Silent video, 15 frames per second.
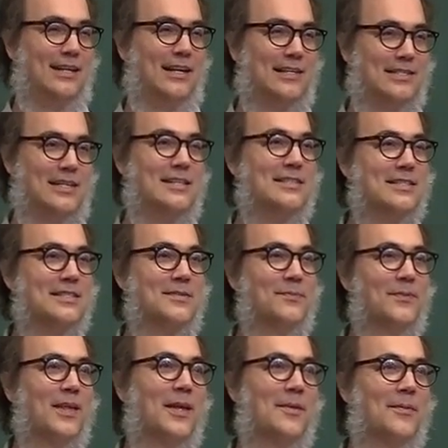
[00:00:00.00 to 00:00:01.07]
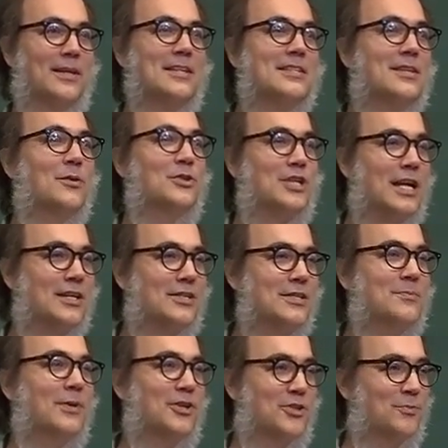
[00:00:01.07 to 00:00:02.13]
exists. But this conjecture is
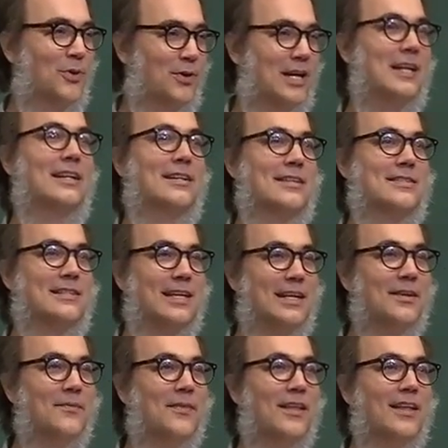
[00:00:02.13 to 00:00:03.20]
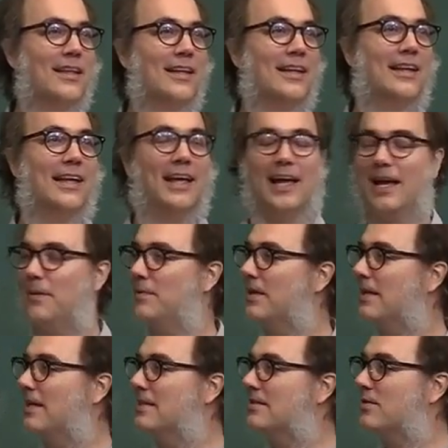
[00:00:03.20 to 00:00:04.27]
much more interesting.
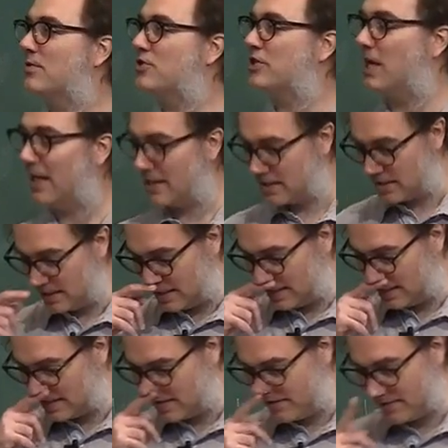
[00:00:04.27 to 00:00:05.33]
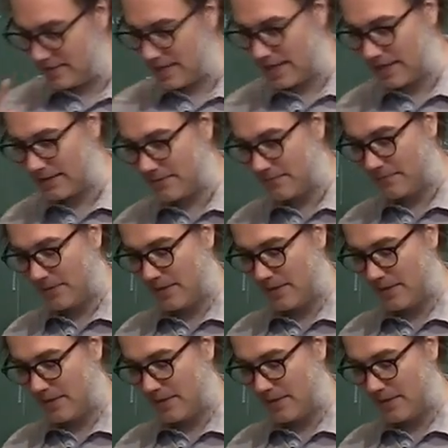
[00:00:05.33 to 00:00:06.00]
His conjecture is that